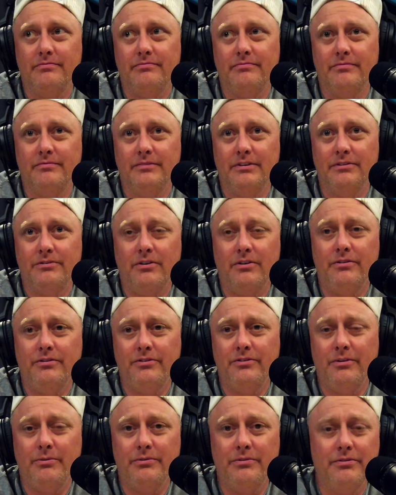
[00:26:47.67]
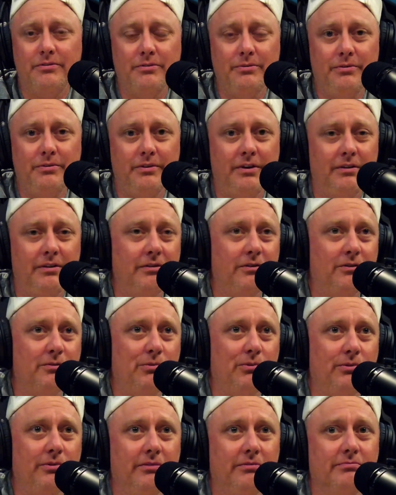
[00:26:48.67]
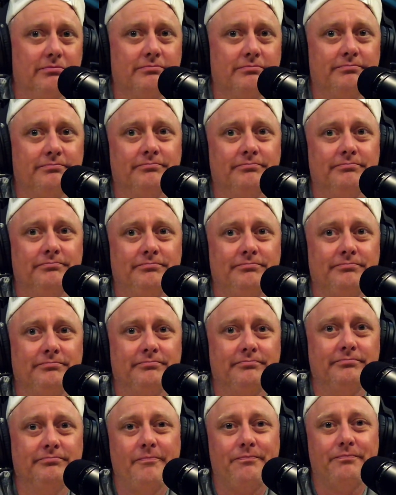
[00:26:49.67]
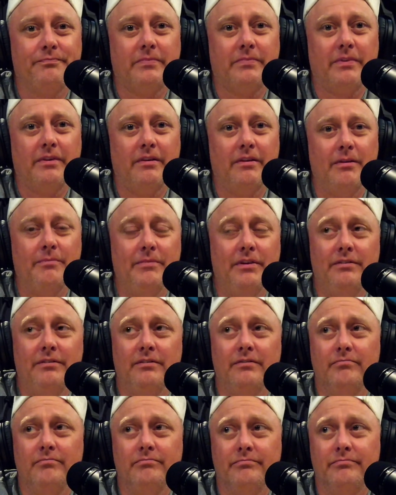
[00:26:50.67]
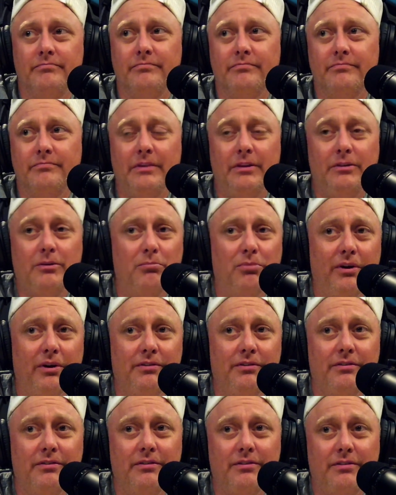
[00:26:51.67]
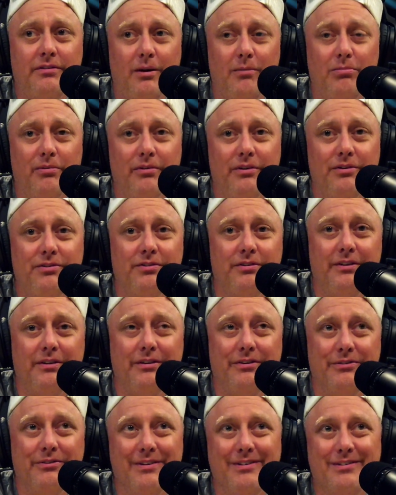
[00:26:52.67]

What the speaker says: It's hard to say what to do with it at this point. I'm not the brains in this operation, anyways.